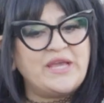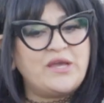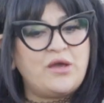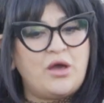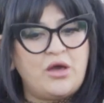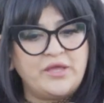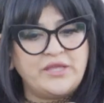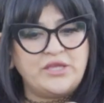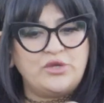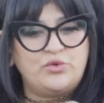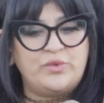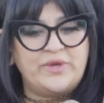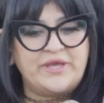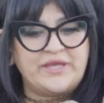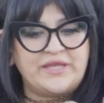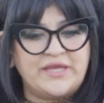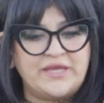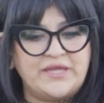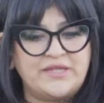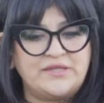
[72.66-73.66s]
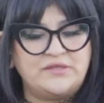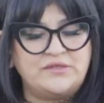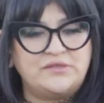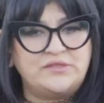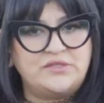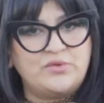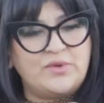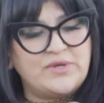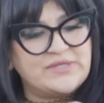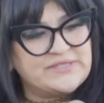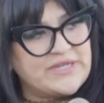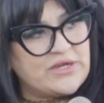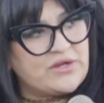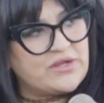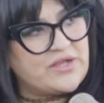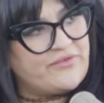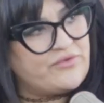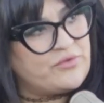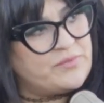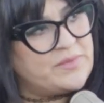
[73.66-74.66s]
call you Wicked. Do you want to say your
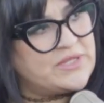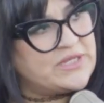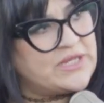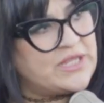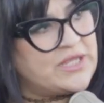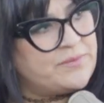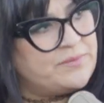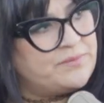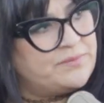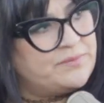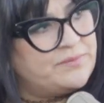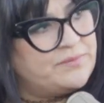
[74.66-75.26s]
government name?